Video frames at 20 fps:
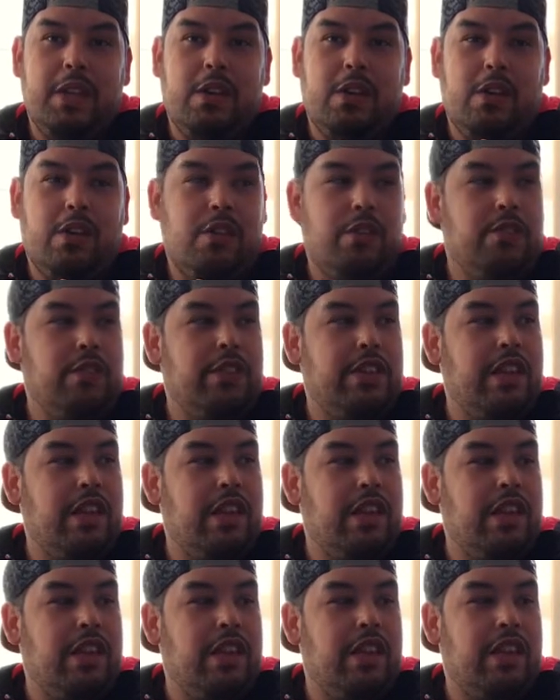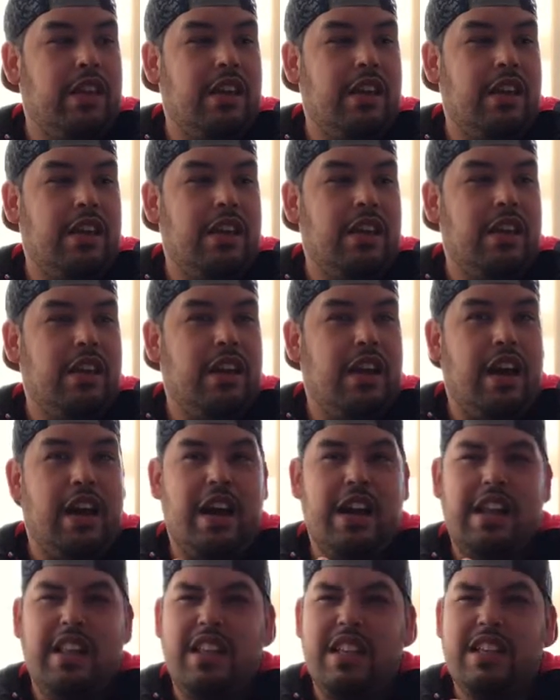Hopefully,
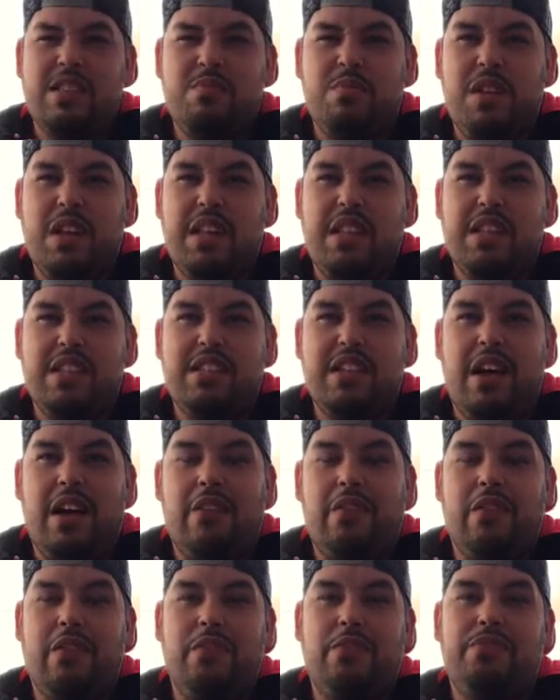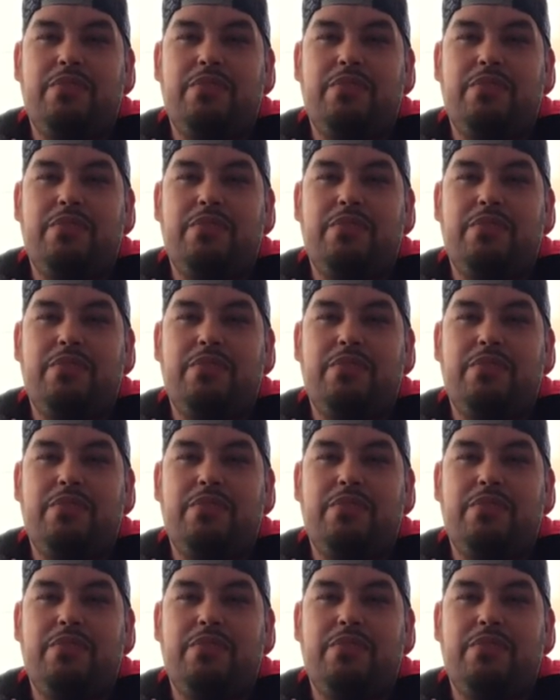let's play this off.